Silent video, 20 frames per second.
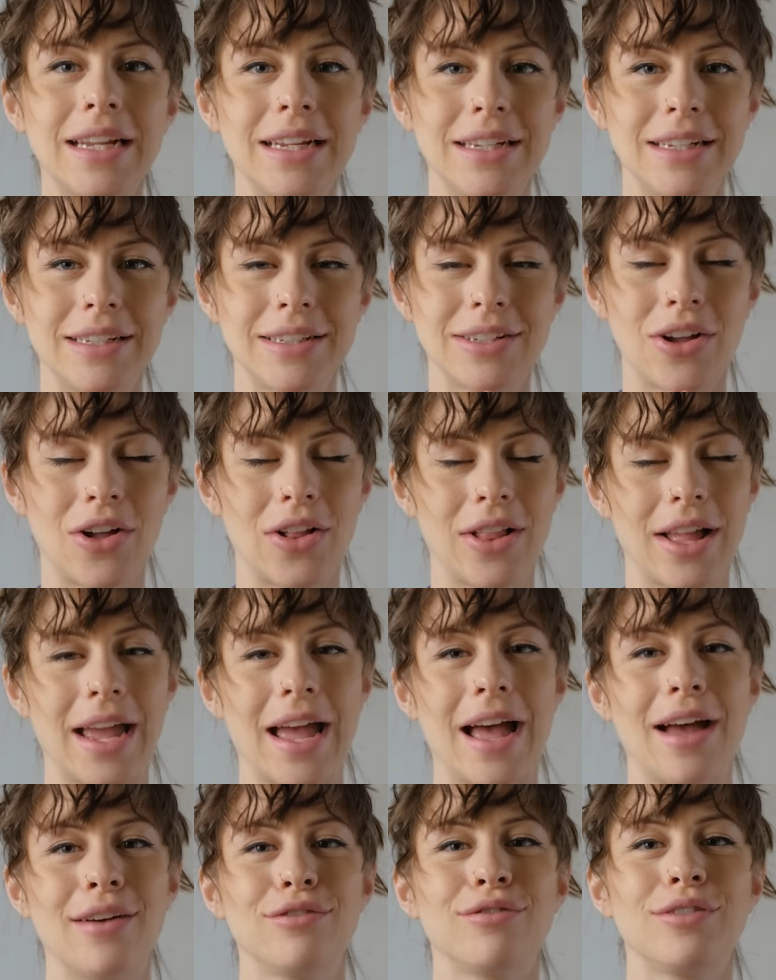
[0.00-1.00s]
is all I
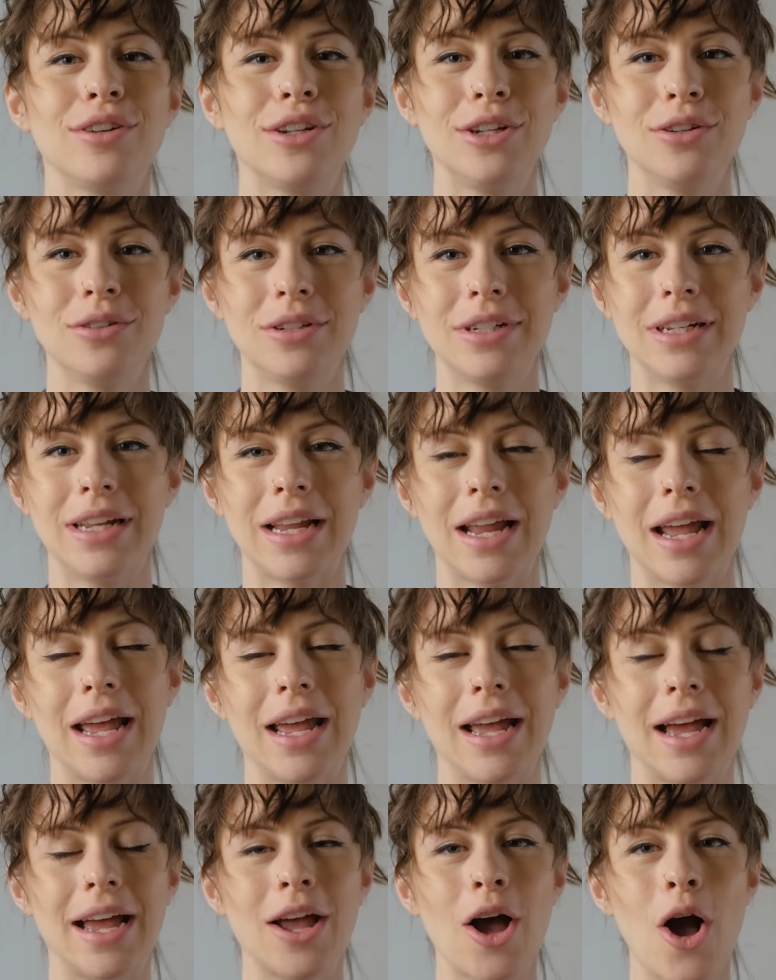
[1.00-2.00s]
have for you
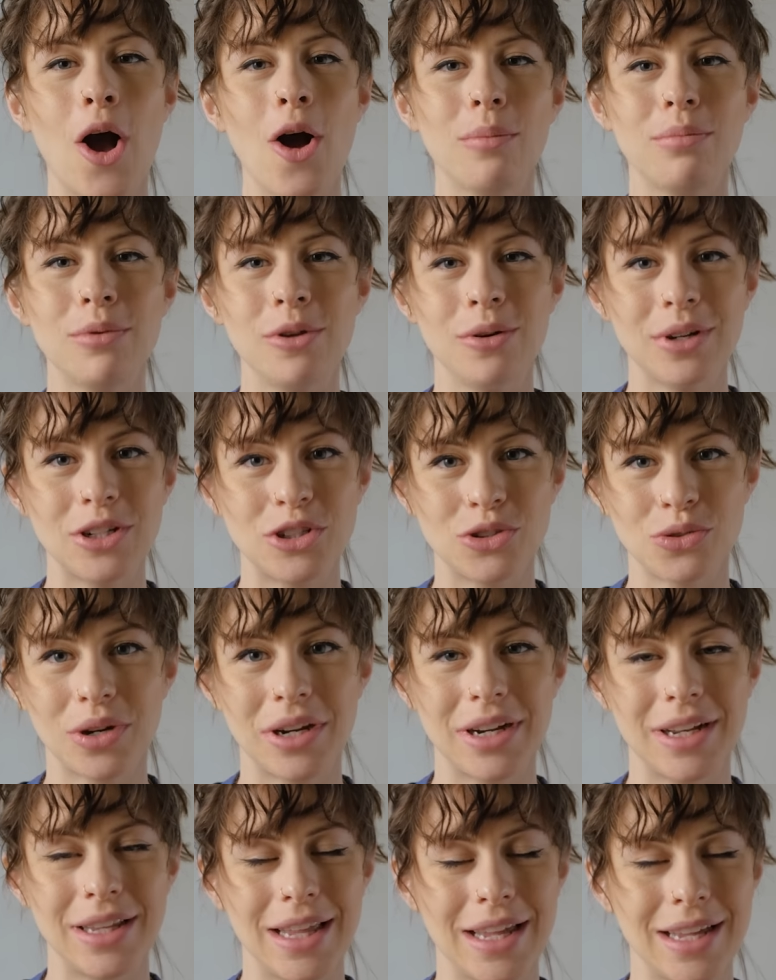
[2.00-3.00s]
today. I hope you
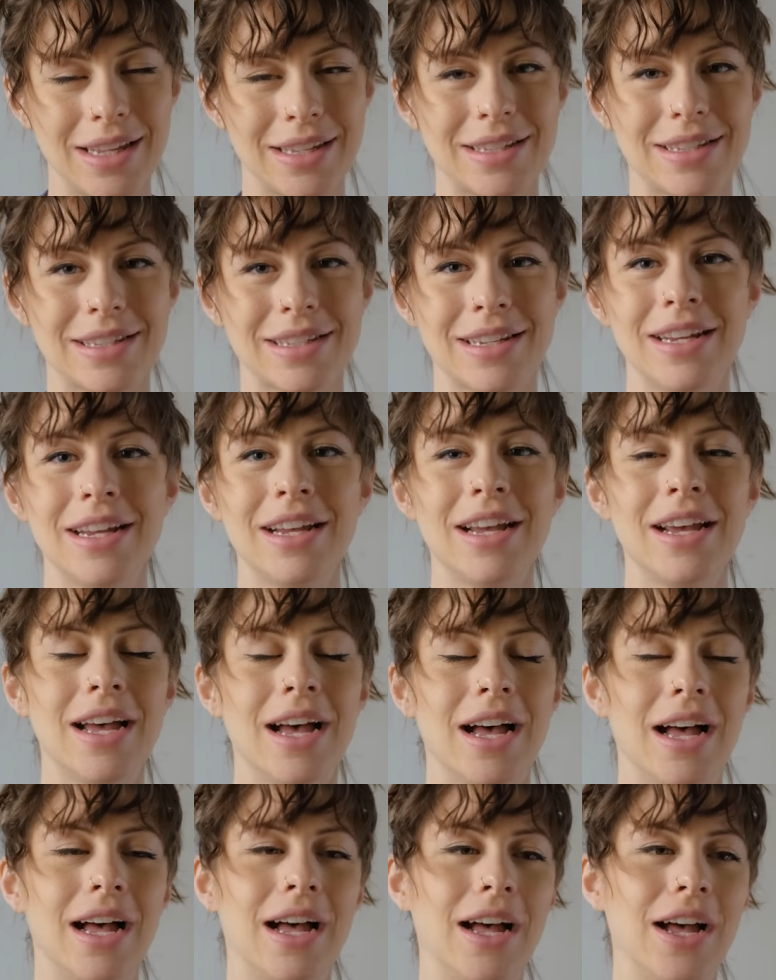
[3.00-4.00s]
enjoyed this.
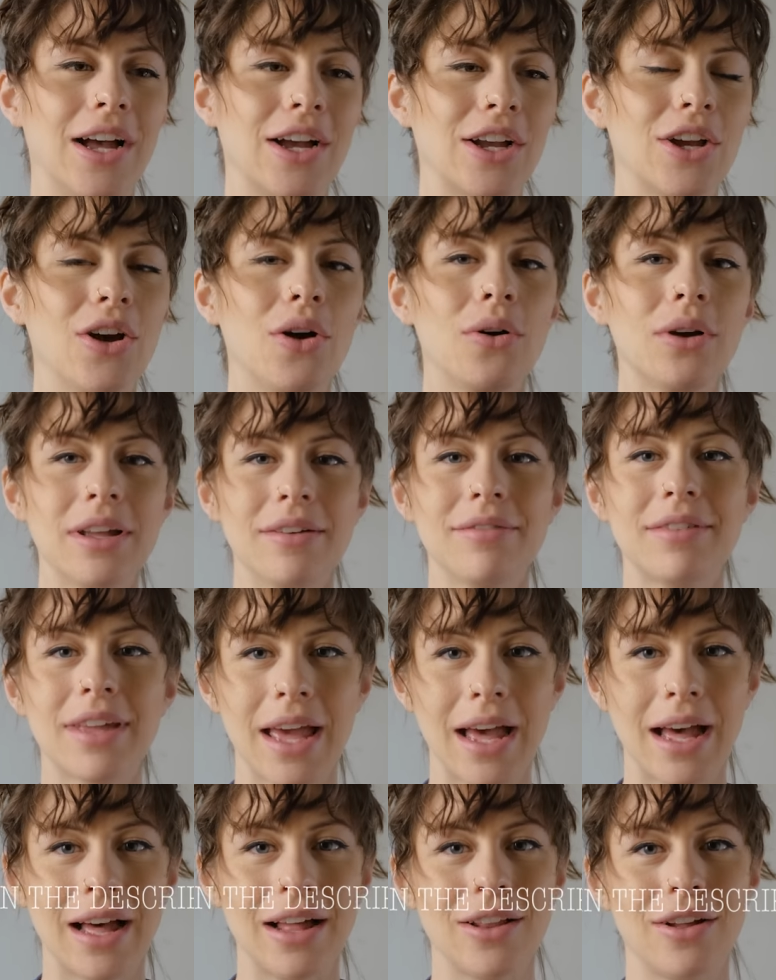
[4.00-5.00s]
Uh, go give
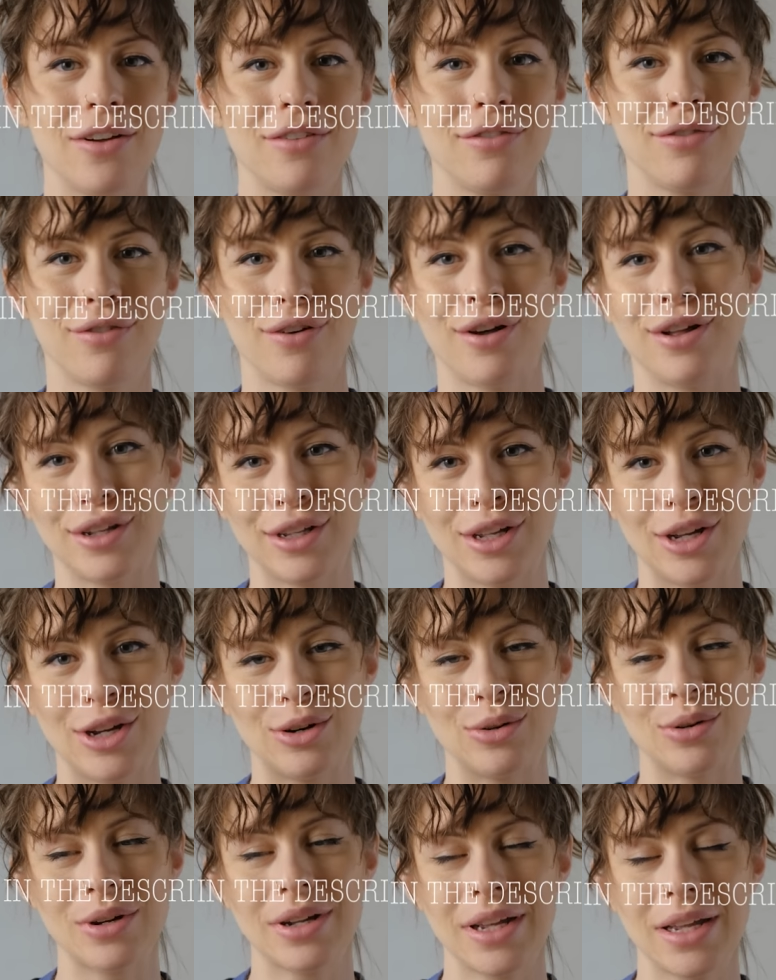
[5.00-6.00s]
Kel a
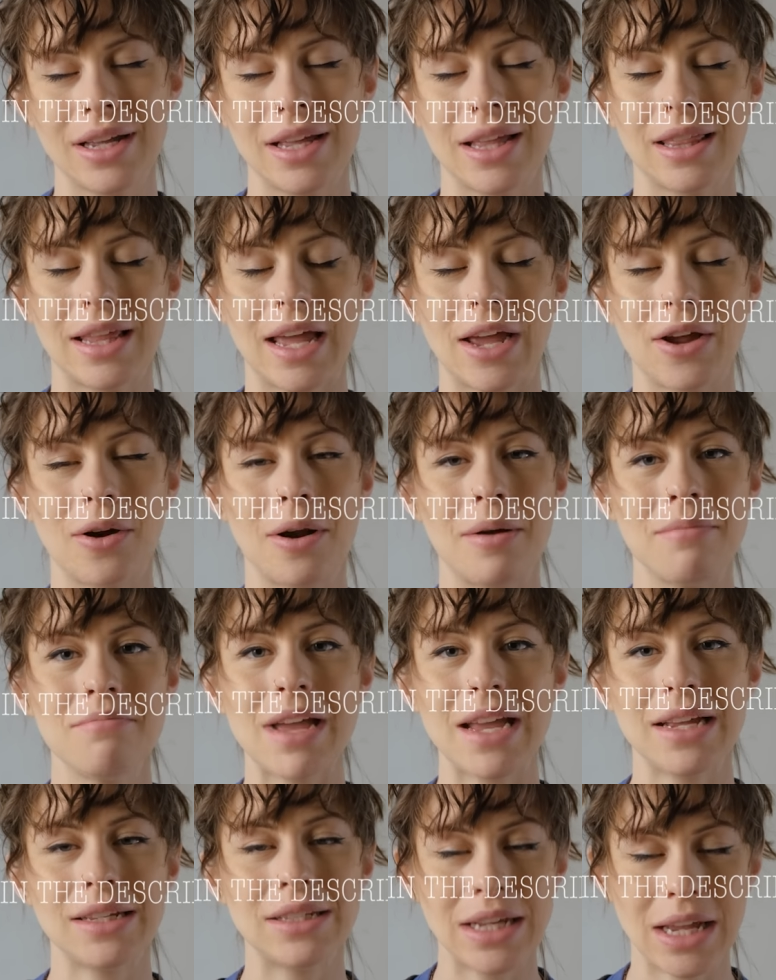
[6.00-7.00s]
follow. They are
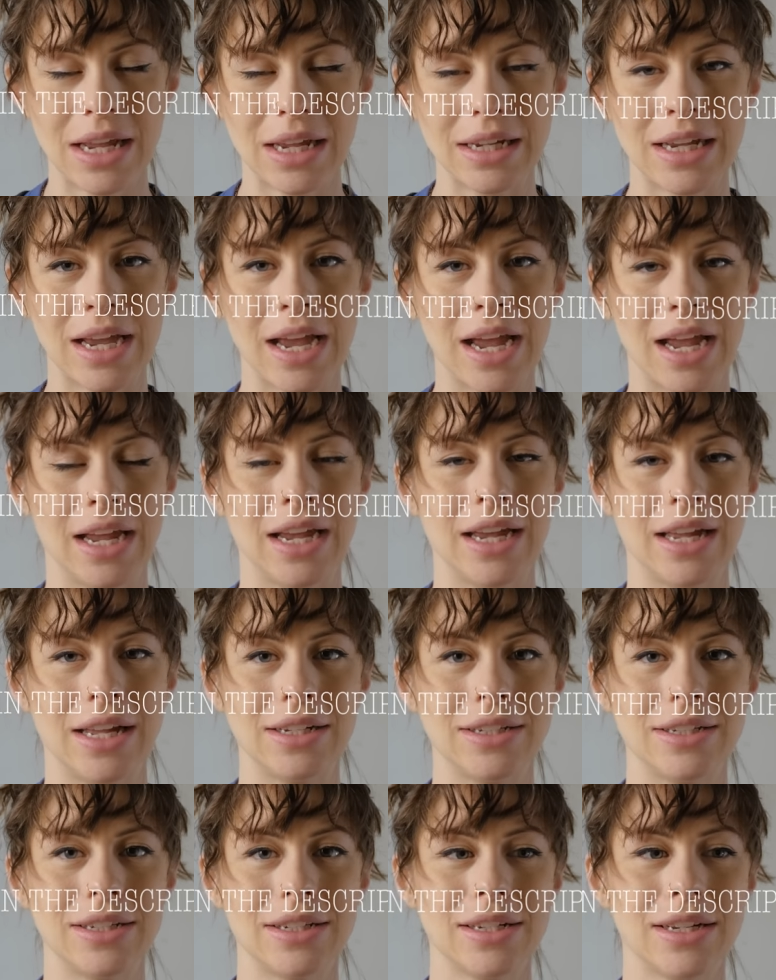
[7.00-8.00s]
amazing,
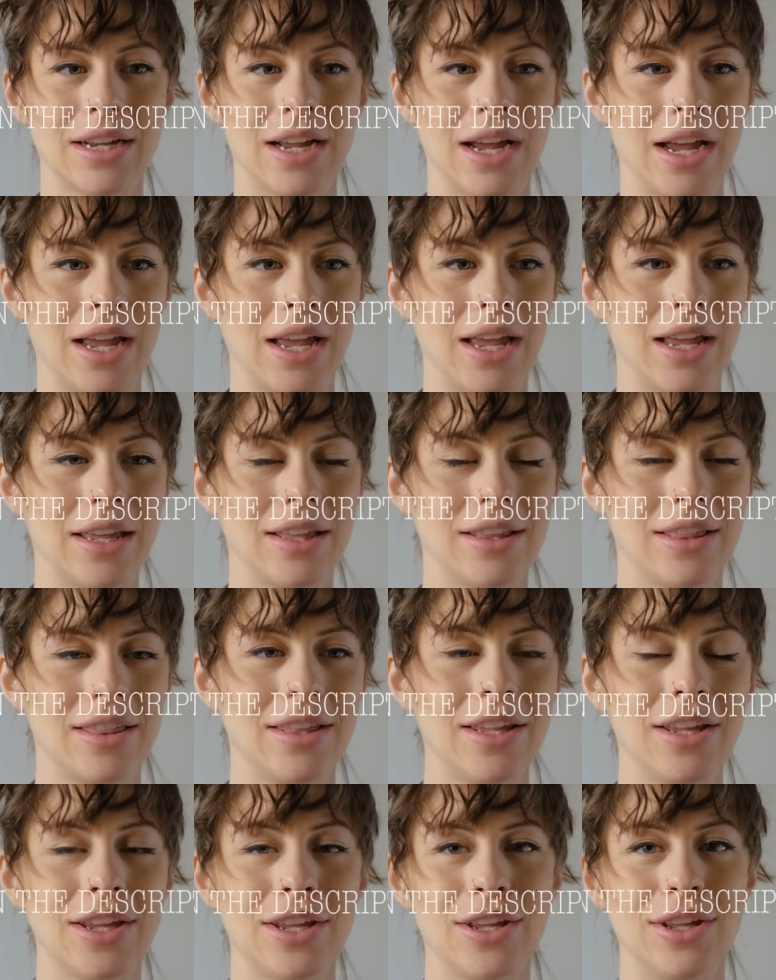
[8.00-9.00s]
and I
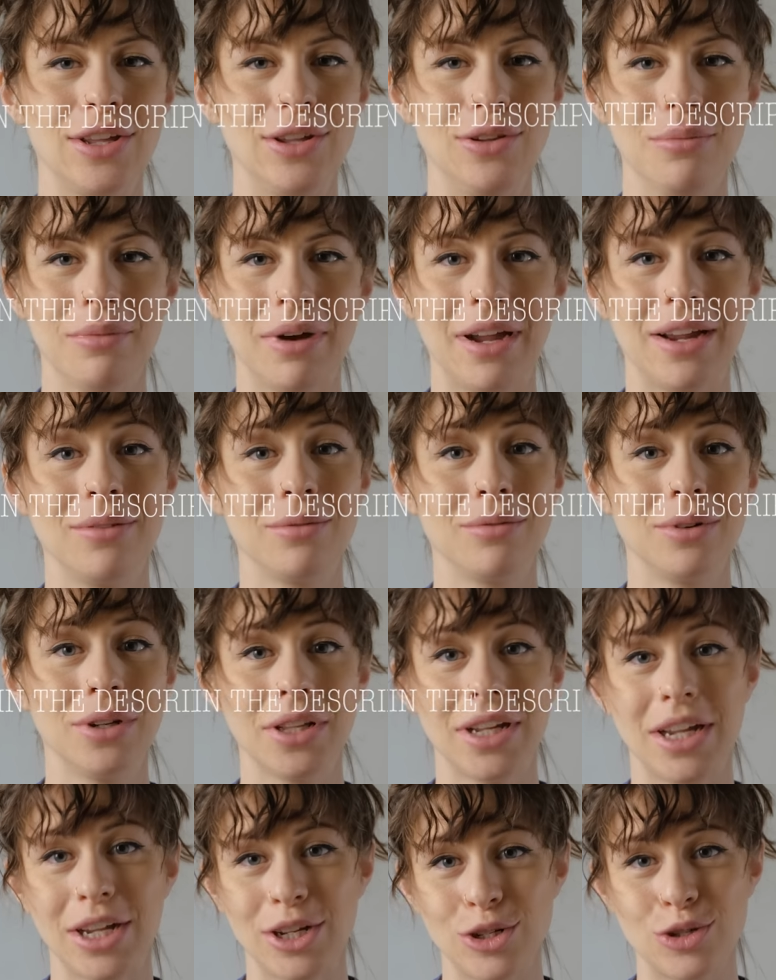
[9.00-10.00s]
think you might
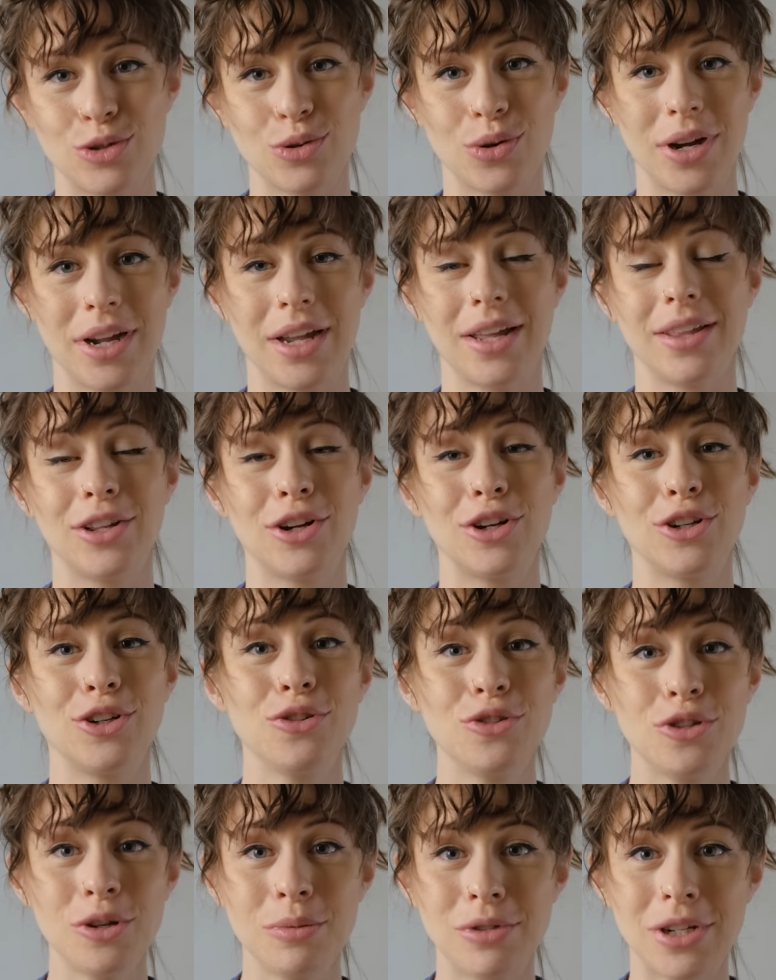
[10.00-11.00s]
really enjoy their
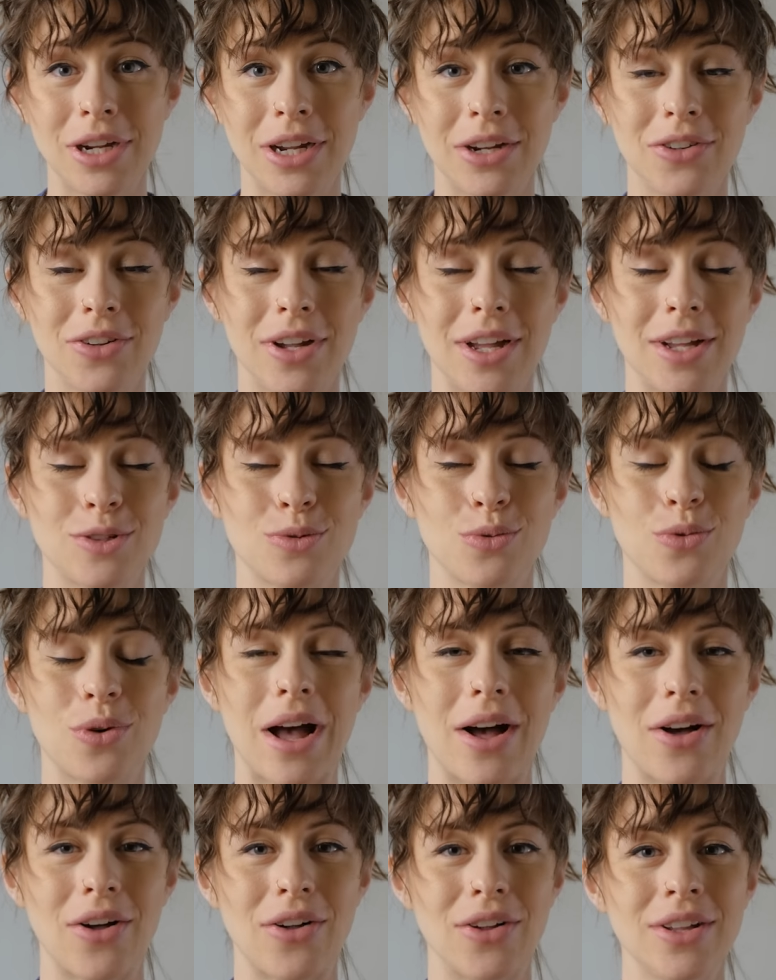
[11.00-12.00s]
YouTube channel as
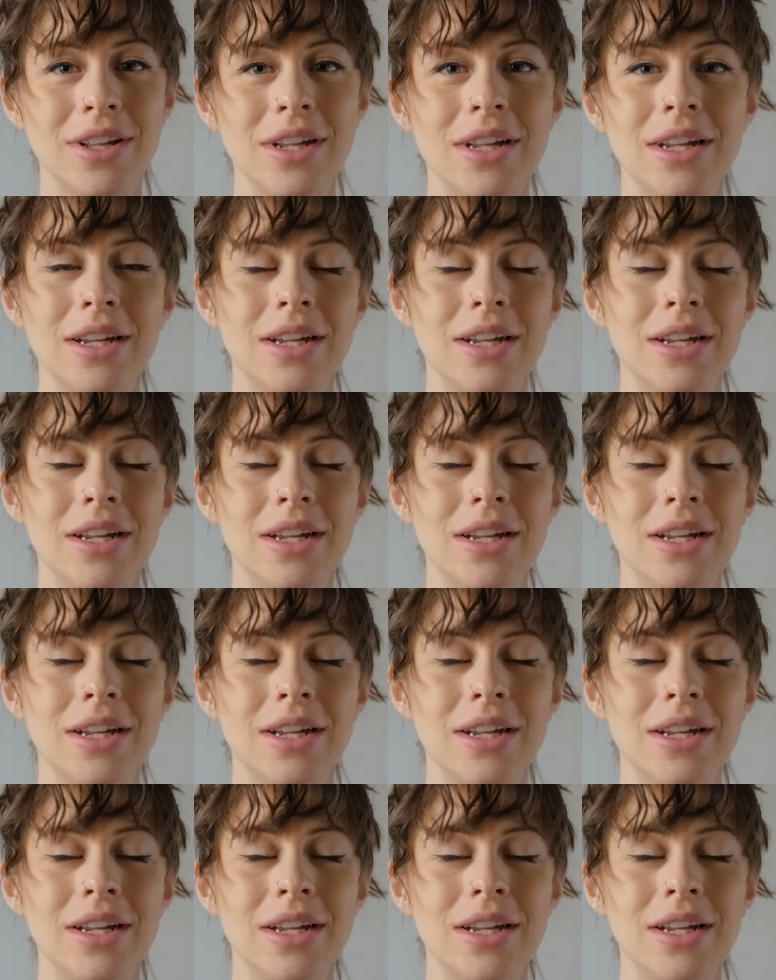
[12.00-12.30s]
well.